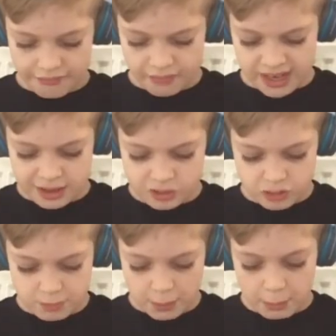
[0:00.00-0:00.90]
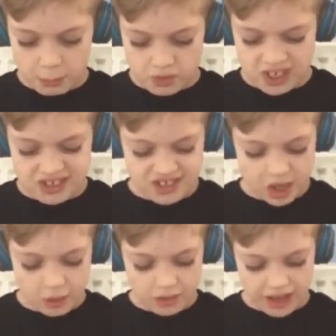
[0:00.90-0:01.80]
300 bubbles. Let's
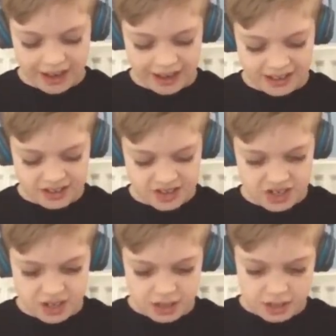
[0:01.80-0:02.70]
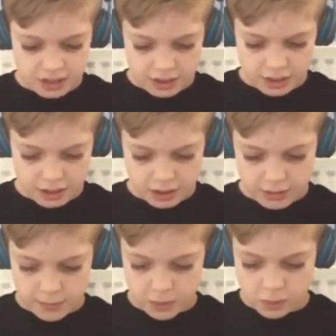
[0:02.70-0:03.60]
sell that.
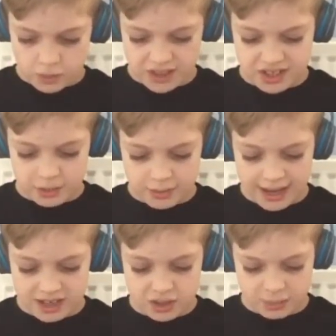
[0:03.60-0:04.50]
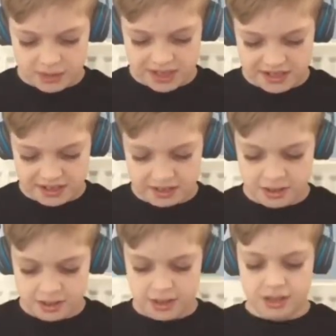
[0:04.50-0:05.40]
Um, oh, there's little eggs up here.
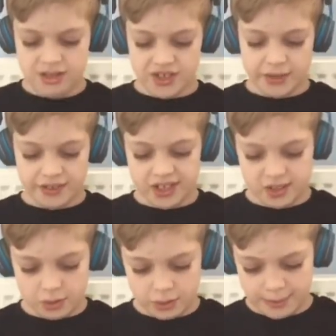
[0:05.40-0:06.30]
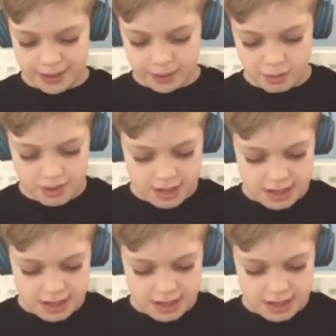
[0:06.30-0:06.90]
Let's see what this is all about.